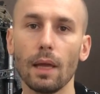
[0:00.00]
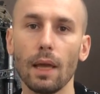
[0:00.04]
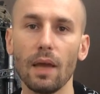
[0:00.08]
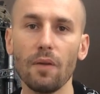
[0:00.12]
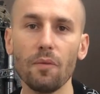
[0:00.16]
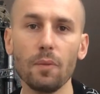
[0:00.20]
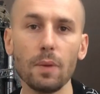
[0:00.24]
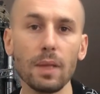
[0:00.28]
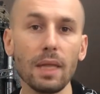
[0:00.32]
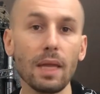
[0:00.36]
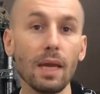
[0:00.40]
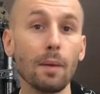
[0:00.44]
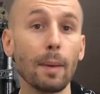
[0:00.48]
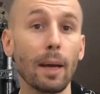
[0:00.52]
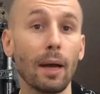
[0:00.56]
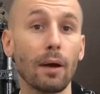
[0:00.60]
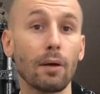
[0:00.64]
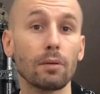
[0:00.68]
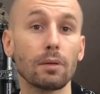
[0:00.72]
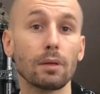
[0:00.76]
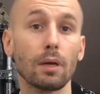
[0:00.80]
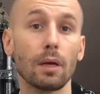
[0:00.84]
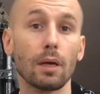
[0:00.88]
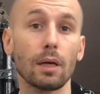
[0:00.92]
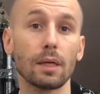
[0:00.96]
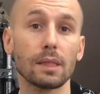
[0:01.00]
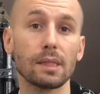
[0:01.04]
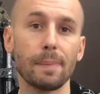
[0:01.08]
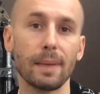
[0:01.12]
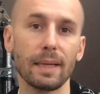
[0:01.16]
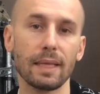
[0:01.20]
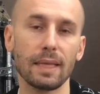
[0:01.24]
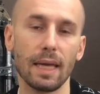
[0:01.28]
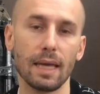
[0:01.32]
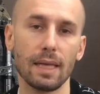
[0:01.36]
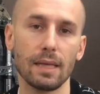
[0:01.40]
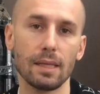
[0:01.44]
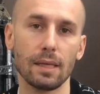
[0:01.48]
If we think about a
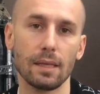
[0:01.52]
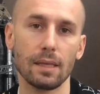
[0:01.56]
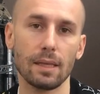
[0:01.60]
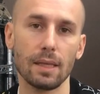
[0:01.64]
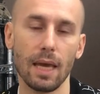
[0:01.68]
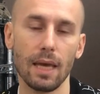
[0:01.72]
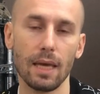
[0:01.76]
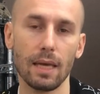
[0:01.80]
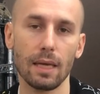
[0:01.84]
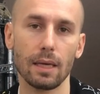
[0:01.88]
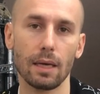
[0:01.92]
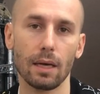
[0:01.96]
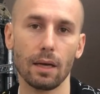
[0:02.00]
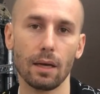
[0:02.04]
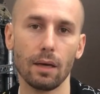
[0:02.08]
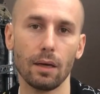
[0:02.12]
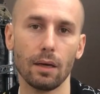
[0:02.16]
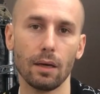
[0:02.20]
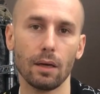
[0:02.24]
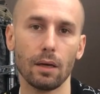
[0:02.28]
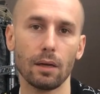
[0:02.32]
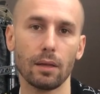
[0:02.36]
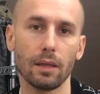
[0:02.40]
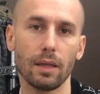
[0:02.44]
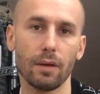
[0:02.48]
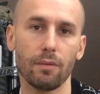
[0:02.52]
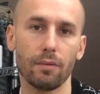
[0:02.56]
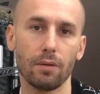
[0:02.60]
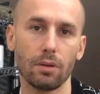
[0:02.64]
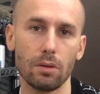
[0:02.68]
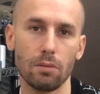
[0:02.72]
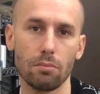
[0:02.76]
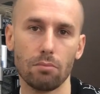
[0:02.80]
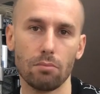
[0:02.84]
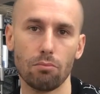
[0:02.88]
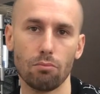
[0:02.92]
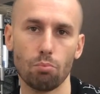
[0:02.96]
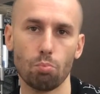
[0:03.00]
spectator taking a card, there are
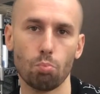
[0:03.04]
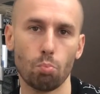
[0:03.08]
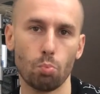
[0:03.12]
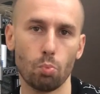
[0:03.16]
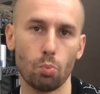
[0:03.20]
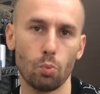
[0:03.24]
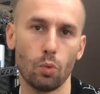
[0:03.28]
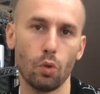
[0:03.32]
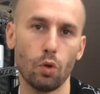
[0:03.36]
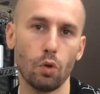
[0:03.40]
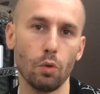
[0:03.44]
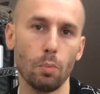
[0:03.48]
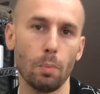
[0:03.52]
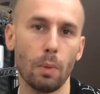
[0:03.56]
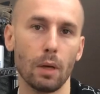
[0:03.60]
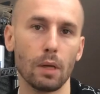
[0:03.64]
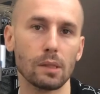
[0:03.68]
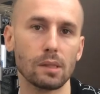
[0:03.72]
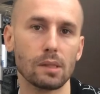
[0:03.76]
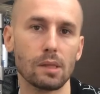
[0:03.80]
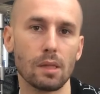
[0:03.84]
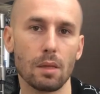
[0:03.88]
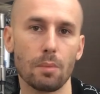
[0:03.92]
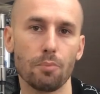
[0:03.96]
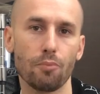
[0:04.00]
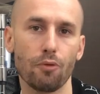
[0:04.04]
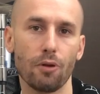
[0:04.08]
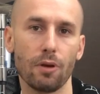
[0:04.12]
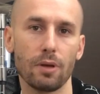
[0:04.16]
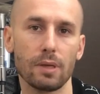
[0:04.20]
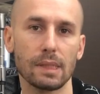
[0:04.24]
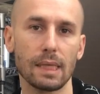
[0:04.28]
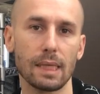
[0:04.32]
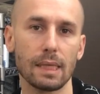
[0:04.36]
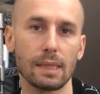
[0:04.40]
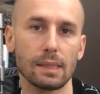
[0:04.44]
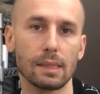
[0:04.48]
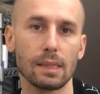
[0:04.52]
two parts to the
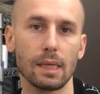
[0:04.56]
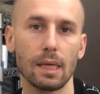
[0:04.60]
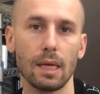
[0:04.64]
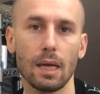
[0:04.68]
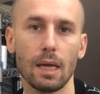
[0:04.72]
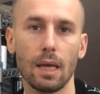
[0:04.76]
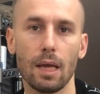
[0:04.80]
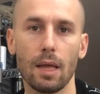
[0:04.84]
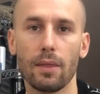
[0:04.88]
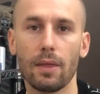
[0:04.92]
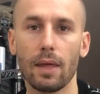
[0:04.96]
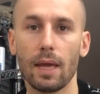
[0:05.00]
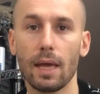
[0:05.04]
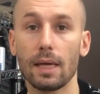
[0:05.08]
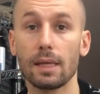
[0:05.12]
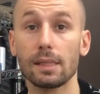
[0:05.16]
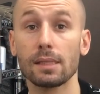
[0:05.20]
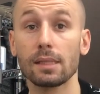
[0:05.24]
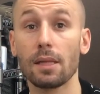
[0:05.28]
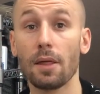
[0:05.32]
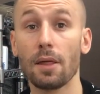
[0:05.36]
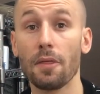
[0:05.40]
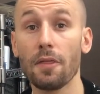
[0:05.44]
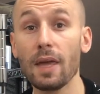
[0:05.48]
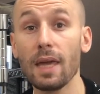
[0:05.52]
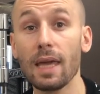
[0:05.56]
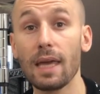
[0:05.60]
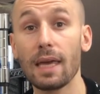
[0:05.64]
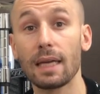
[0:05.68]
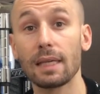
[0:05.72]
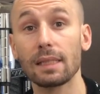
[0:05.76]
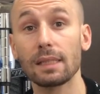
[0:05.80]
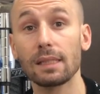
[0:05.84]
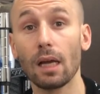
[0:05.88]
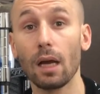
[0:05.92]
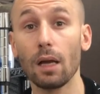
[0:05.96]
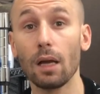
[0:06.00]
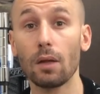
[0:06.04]
process. There's the
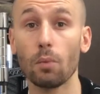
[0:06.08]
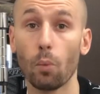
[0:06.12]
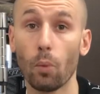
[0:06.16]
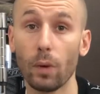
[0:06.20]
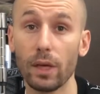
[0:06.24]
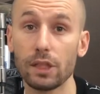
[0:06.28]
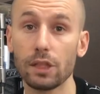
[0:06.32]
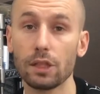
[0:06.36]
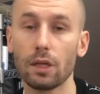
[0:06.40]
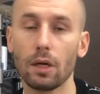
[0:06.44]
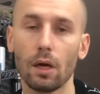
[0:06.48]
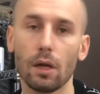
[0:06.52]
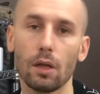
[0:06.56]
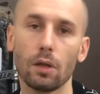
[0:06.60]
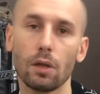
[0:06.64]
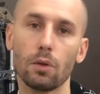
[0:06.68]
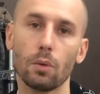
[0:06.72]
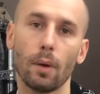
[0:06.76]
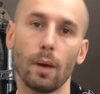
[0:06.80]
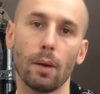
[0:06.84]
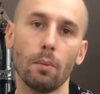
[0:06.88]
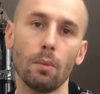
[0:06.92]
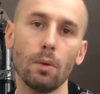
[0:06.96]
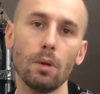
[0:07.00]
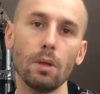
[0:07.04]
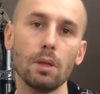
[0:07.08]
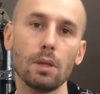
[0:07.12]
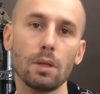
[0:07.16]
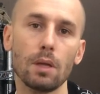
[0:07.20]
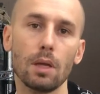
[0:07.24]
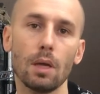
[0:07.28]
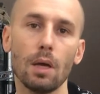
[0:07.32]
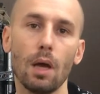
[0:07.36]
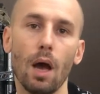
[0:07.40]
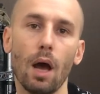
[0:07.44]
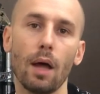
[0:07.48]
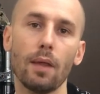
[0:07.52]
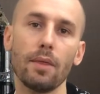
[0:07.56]
thinking side, which card do I want?
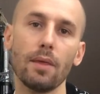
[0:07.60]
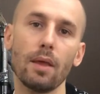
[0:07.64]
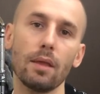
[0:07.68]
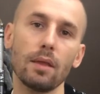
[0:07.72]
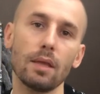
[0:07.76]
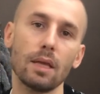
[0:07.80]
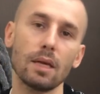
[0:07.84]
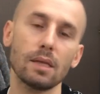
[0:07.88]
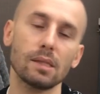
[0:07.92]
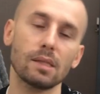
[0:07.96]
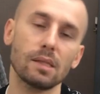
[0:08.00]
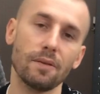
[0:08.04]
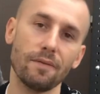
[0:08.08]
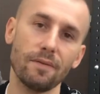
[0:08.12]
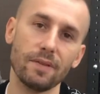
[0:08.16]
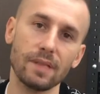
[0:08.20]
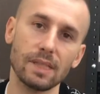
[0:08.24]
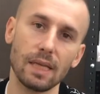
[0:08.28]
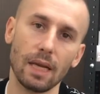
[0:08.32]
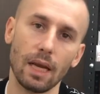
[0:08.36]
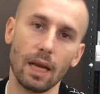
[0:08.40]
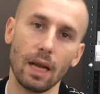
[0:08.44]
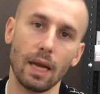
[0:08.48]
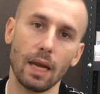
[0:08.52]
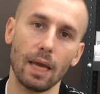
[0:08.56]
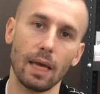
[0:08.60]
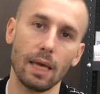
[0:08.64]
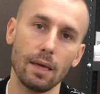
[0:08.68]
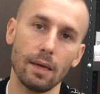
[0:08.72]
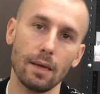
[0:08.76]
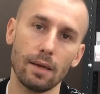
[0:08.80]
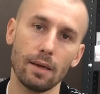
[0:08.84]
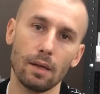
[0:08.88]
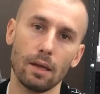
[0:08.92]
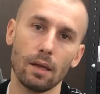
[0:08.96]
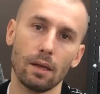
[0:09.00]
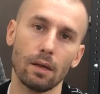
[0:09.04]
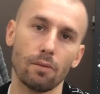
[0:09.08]
And then there's the physically
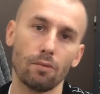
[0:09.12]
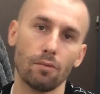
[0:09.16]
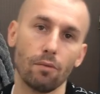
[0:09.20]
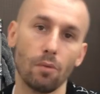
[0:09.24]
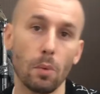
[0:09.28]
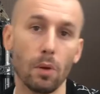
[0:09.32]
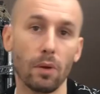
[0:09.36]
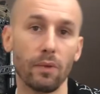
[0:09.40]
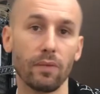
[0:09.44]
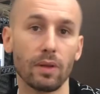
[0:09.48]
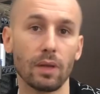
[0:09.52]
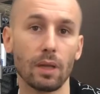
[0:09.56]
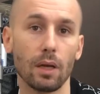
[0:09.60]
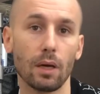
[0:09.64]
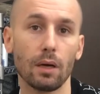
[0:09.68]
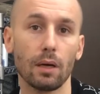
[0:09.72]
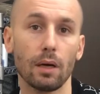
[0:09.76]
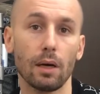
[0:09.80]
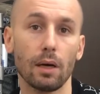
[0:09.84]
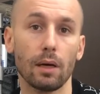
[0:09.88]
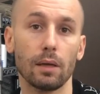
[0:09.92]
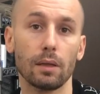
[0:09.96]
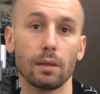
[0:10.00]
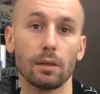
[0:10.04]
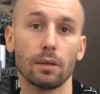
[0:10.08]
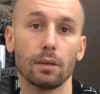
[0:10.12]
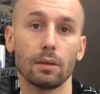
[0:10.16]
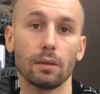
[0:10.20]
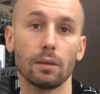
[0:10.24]
removing the card.